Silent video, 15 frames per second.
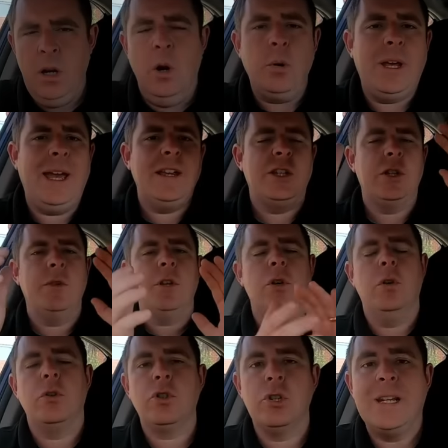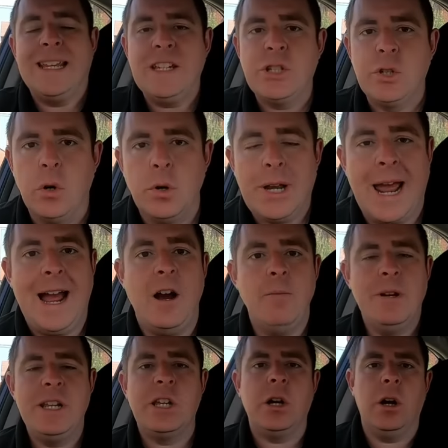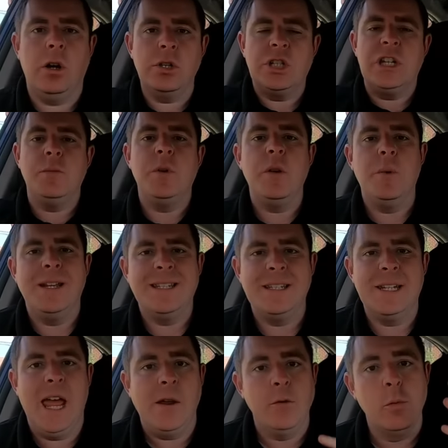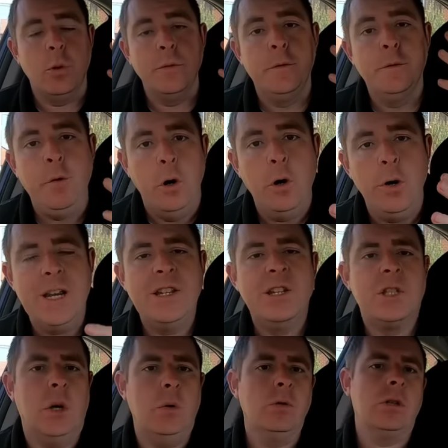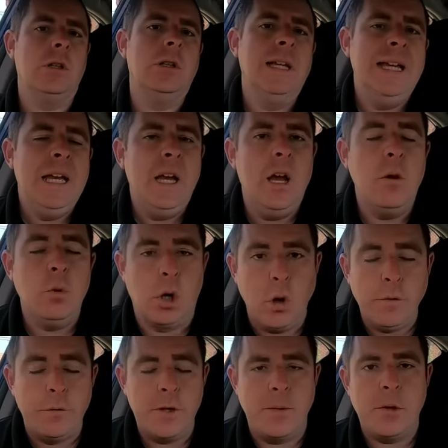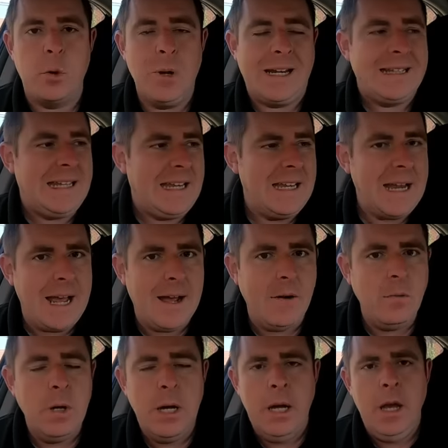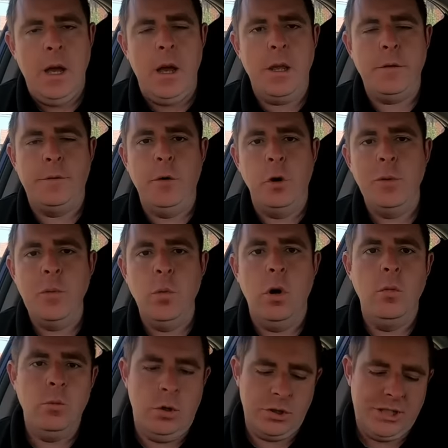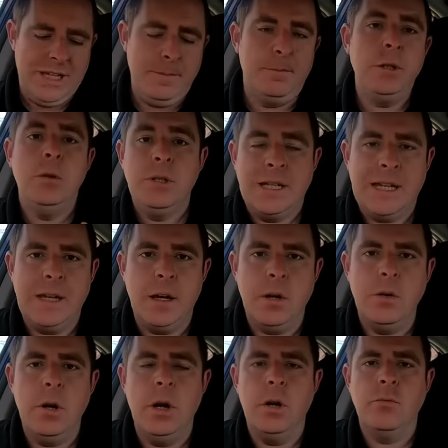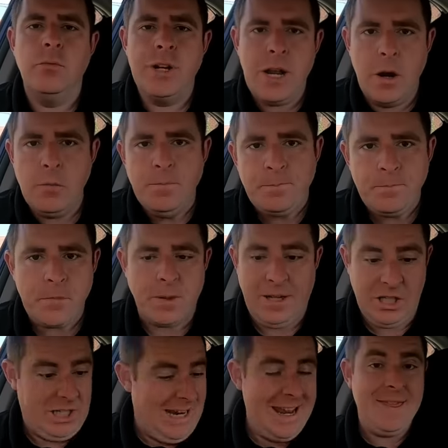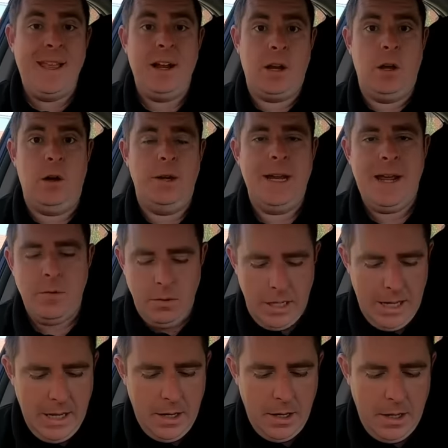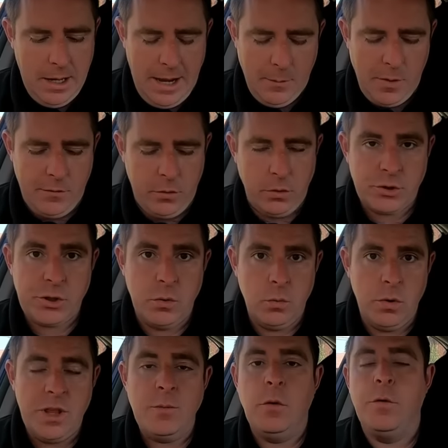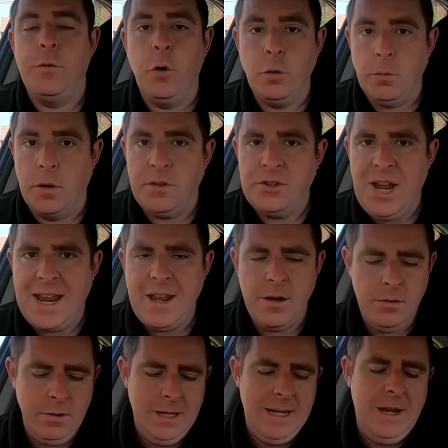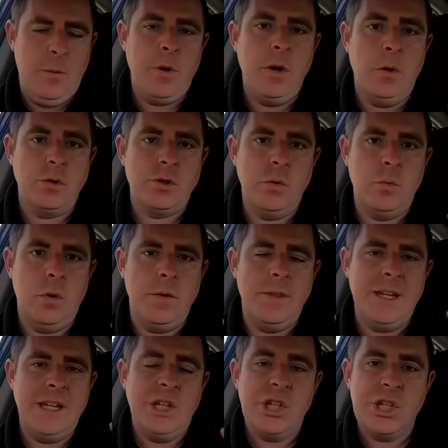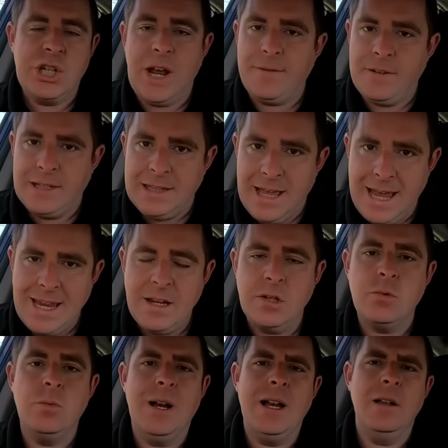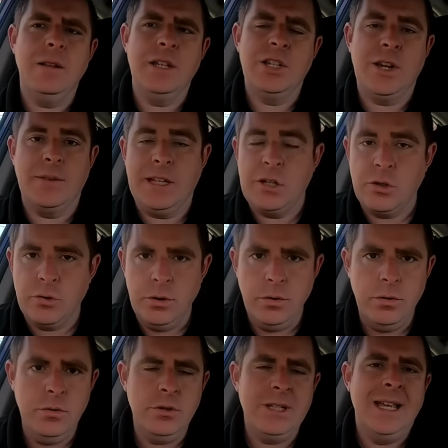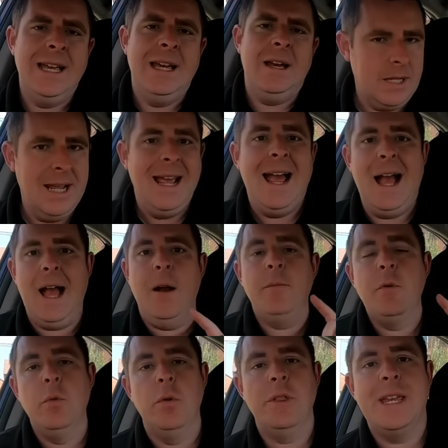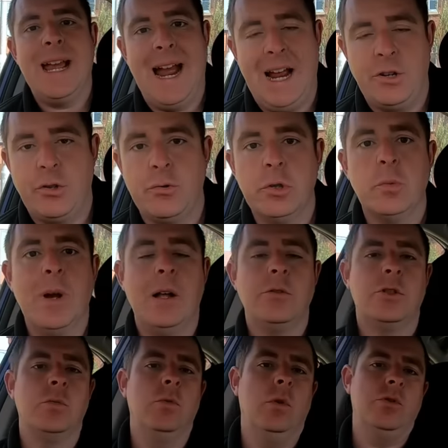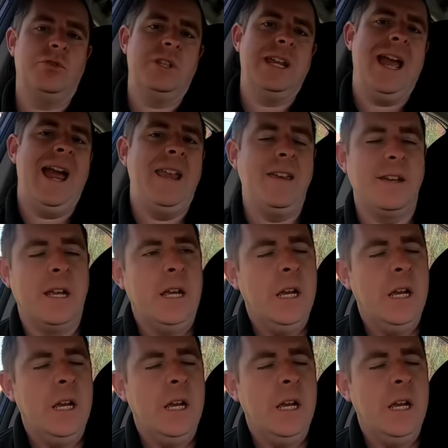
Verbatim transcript: Okay, so the auction is done. How many cars did we win today? We won four in total. Uh, we'll go through them quickly now. Uh, the four we won was the blue Kia uh, Rio, actually in that car now. Uh, we've also won the Ford Mondeo, we also won the Chevrolet as well, the Chevrolet Cruze, and we won the Astra as well towards the end.